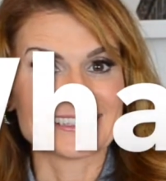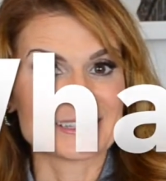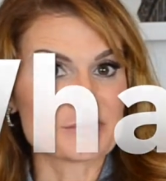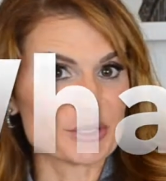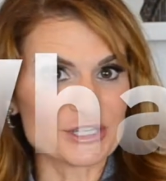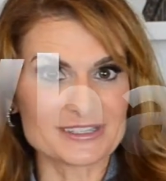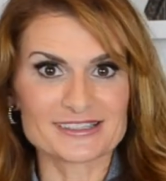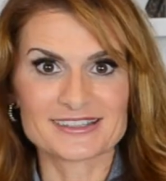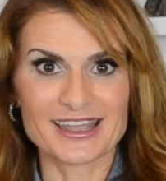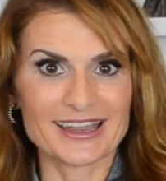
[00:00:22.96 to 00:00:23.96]
the book
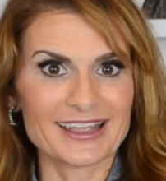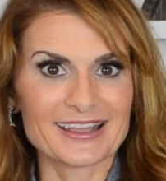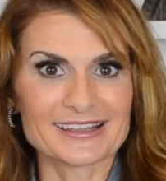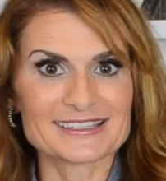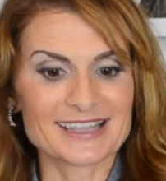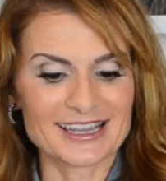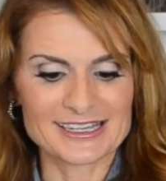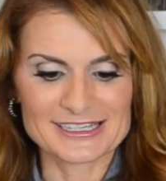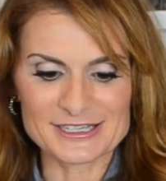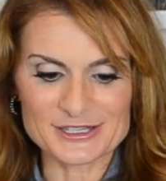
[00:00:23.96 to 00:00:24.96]
is getting a second
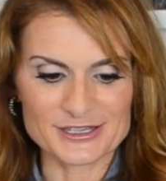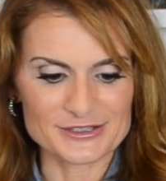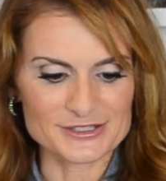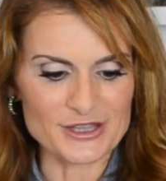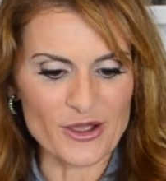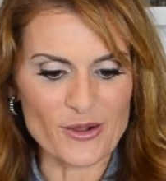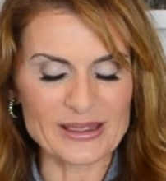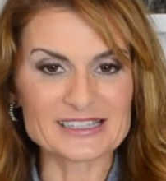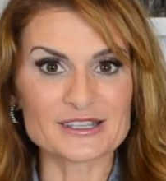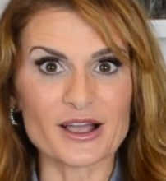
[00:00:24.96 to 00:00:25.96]
edition. So
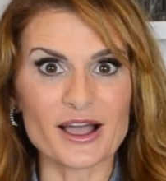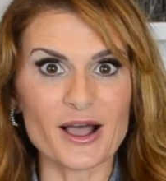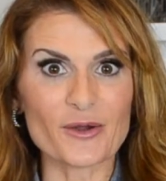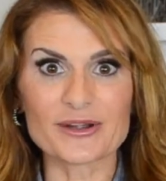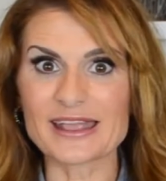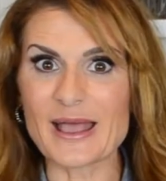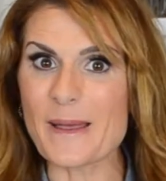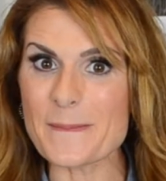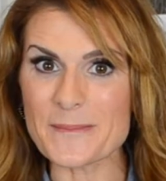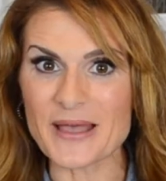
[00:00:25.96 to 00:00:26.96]
it's already
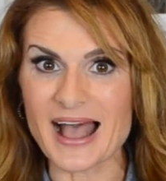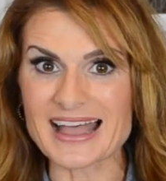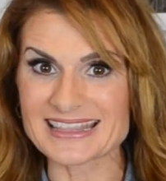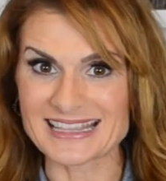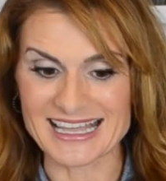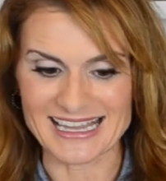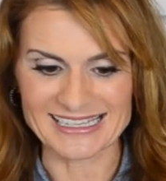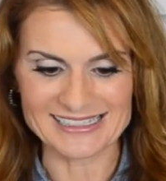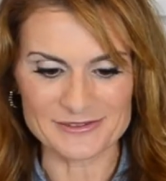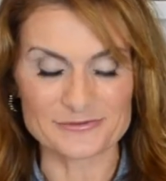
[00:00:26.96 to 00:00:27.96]
up
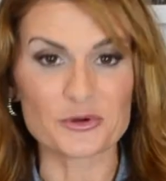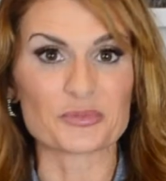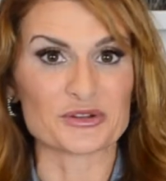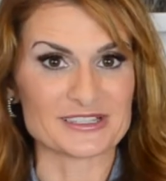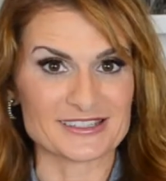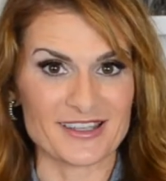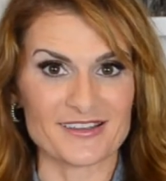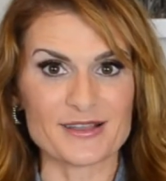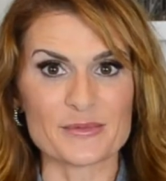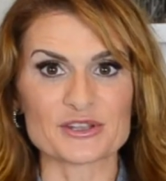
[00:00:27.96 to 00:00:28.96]
online for
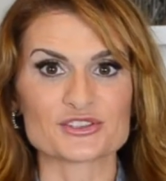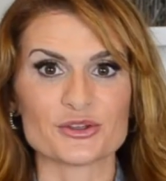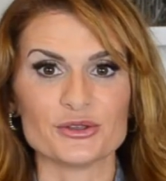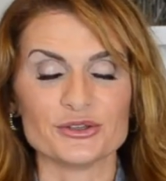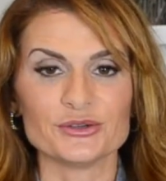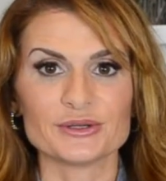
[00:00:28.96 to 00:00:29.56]
pre-sale. I'm gonna show you